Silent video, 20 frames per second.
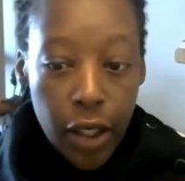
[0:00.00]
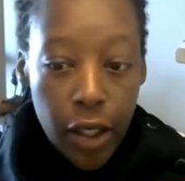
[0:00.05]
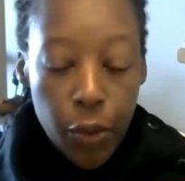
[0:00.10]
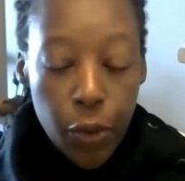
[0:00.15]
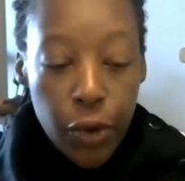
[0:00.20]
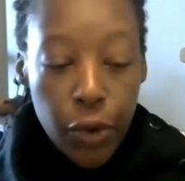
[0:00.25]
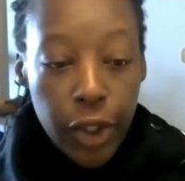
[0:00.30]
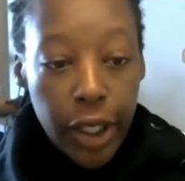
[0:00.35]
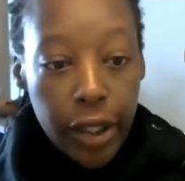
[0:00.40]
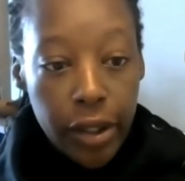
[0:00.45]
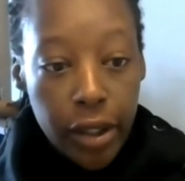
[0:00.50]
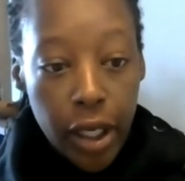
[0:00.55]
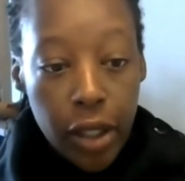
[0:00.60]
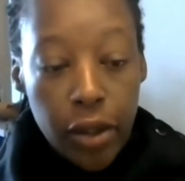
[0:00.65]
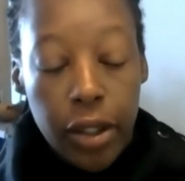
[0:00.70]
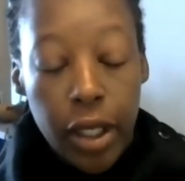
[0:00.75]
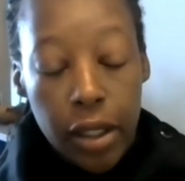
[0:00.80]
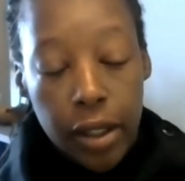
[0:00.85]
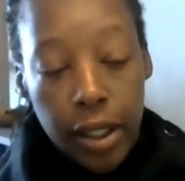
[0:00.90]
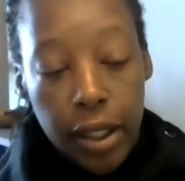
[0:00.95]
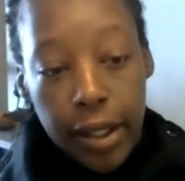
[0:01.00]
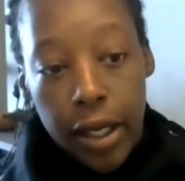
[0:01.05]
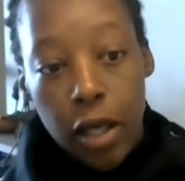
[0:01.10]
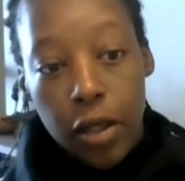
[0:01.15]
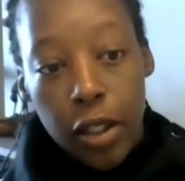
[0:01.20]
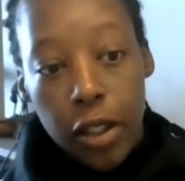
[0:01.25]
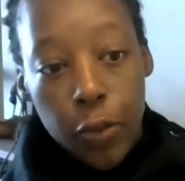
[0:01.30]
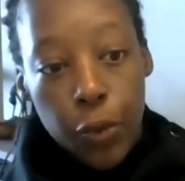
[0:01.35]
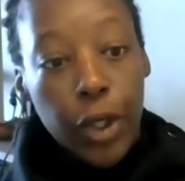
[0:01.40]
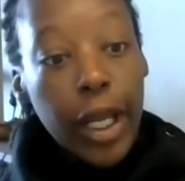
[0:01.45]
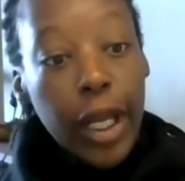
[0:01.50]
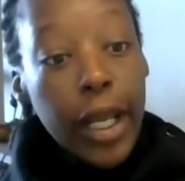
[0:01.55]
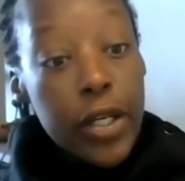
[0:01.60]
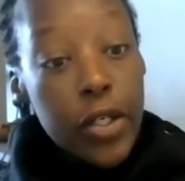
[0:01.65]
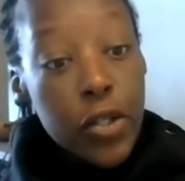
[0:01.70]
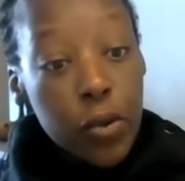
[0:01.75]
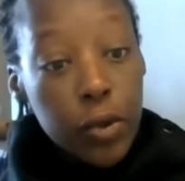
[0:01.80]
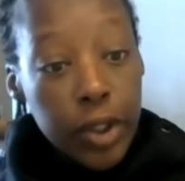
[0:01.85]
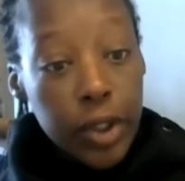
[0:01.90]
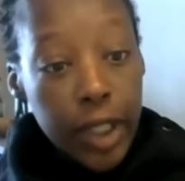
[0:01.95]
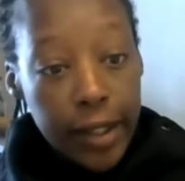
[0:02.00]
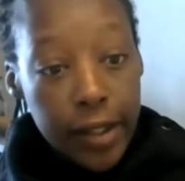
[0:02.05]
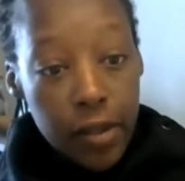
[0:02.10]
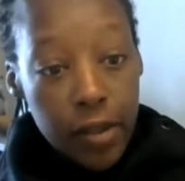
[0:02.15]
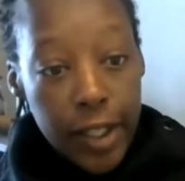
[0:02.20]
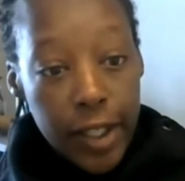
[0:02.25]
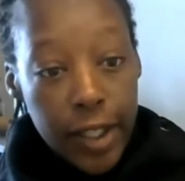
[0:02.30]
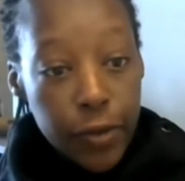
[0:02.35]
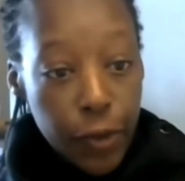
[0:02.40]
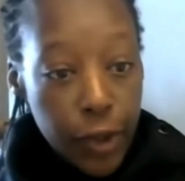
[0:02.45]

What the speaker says: Network Angels can invest,